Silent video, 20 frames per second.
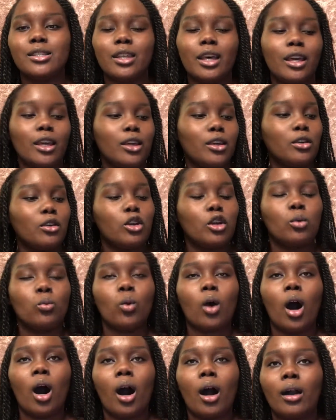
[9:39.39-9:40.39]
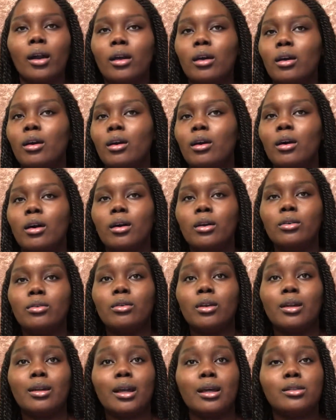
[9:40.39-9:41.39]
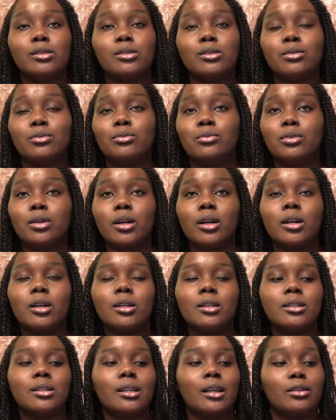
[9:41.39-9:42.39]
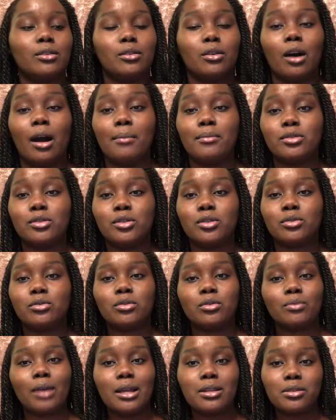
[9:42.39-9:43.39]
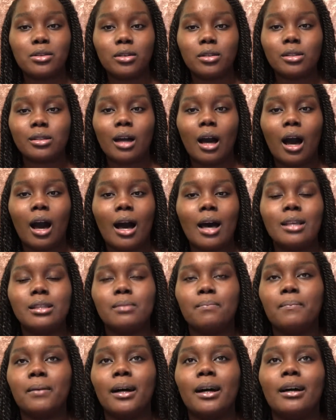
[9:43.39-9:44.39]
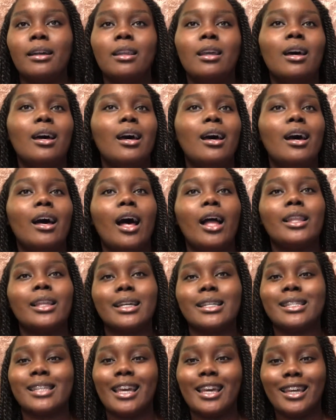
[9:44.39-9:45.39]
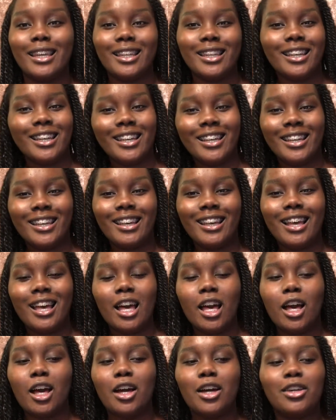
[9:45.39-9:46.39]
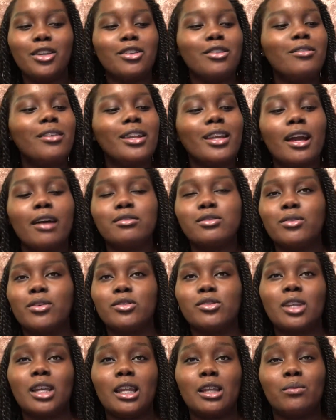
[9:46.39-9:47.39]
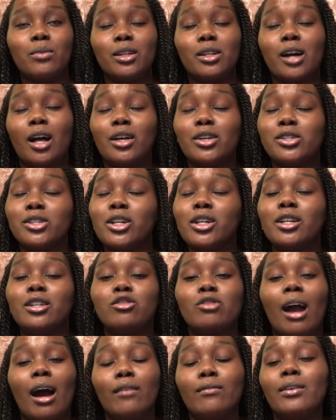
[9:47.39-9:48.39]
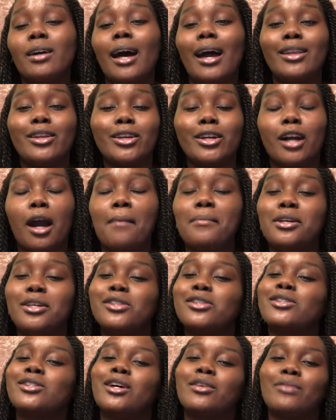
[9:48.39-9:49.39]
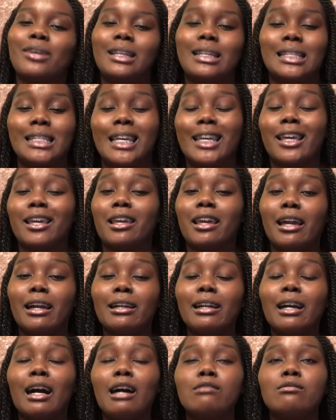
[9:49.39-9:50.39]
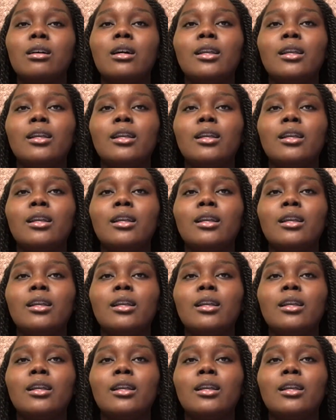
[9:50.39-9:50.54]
Like, you can walk, you can get scooters. I don't know how much scooter rentals cost, but listen, you already have $281. Your travel and your accommodations are already taken care of.